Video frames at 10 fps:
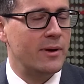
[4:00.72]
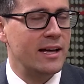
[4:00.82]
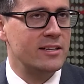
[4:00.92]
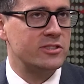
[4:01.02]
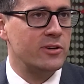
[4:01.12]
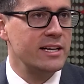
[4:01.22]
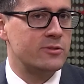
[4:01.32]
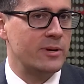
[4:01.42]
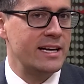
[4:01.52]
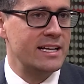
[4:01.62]
in a strange
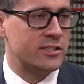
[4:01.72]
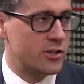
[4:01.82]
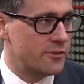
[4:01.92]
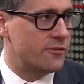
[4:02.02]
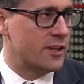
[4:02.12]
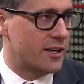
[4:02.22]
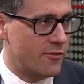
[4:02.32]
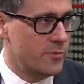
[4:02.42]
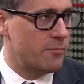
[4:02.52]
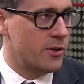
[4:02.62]
way, it's good for the
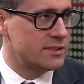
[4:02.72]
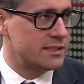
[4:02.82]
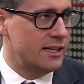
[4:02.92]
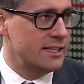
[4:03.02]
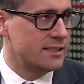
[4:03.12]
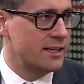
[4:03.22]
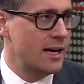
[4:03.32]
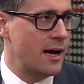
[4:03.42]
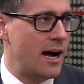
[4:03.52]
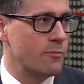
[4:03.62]
government bond side.
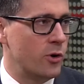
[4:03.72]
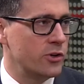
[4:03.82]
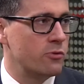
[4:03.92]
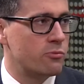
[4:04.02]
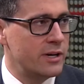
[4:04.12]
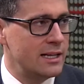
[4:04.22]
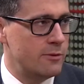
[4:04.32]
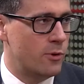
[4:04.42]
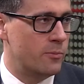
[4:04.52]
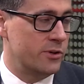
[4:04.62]
And what you really
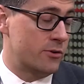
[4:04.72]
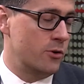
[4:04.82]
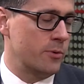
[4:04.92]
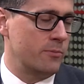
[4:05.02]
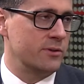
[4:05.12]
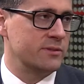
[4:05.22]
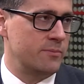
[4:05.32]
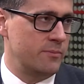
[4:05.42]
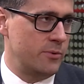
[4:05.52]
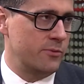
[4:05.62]
want with a corporate bond
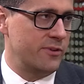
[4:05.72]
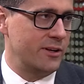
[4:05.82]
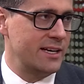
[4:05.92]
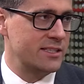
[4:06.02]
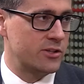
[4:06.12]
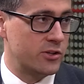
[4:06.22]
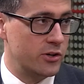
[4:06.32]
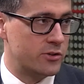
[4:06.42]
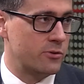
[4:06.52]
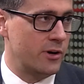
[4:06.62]
portfolio is
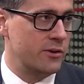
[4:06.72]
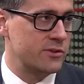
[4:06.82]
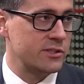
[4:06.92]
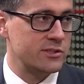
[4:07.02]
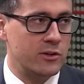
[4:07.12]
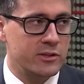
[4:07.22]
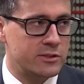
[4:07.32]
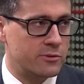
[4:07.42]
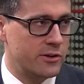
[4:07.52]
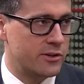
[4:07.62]
good growth. So as long as
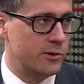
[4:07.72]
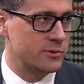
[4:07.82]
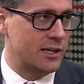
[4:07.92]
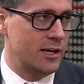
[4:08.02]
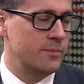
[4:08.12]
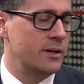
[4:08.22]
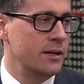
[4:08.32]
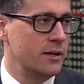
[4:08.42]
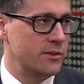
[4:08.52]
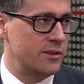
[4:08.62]
growth holds up,
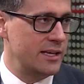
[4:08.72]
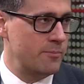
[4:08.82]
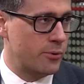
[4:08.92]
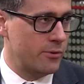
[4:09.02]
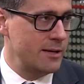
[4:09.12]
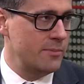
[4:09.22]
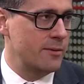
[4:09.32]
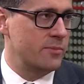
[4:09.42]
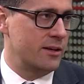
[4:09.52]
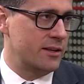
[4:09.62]
the
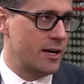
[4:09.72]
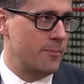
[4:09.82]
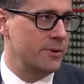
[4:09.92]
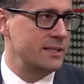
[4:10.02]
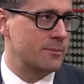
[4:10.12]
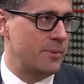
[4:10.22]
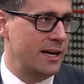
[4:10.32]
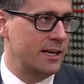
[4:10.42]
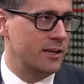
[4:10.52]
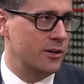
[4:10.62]
premium that the companies are
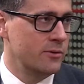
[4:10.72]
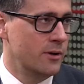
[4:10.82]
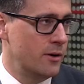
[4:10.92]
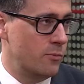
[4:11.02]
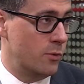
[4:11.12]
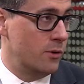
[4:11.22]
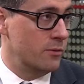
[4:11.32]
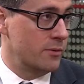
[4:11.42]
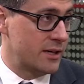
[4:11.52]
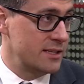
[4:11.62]
paying you
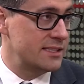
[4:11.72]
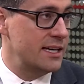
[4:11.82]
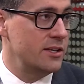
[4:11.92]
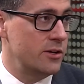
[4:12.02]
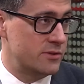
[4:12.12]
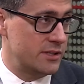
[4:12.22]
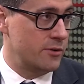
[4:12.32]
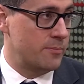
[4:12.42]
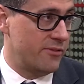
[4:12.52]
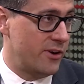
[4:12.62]
will continue
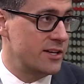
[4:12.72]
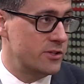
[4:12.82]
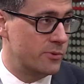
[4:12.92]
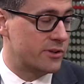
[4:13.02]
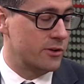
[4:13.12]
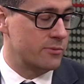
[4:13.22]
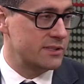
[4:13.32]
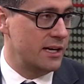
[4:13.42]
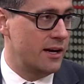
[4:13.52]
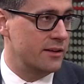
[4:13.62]
to provide you with good
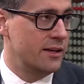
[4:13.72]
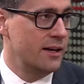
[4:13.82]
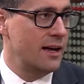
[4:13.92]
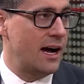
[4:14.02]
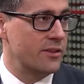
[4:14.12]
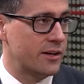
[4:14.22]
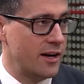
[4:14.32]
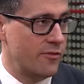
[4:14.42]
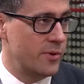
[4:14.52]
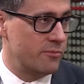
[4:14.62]
return, and the
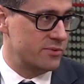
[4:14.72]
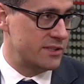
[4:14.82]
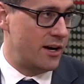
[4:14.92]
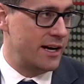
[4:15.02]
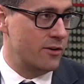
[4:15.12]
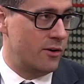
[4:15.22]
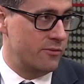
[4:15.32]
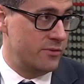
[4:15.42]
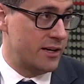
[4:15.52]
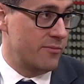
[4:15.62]

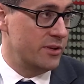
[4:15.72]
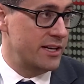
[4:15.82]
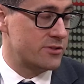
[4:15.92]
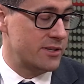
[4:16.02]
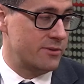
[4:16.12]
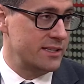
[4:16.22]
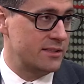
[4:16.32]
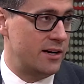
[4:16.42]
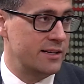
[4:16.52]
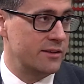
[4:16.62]
government interest rate
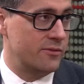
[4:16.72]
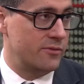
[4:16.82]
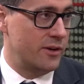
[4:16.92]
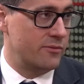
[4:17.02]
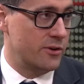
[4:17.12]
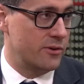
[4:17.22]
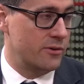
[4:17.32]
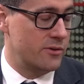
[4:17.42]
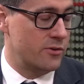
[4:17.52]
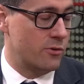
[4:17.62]
side of
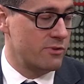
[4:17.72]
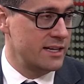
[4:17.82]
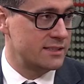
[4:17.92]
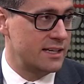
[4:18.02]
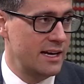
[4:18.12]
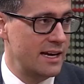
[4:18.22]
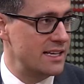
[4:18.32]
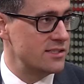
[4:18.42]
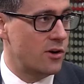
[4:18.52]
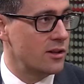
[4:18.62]
your risk
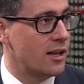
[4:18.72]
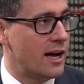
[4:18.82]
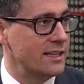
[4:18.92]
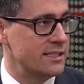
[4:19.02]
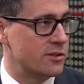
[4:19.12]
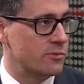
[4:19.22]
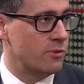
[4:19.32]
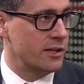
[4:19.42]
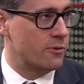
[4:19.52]
is not likely to run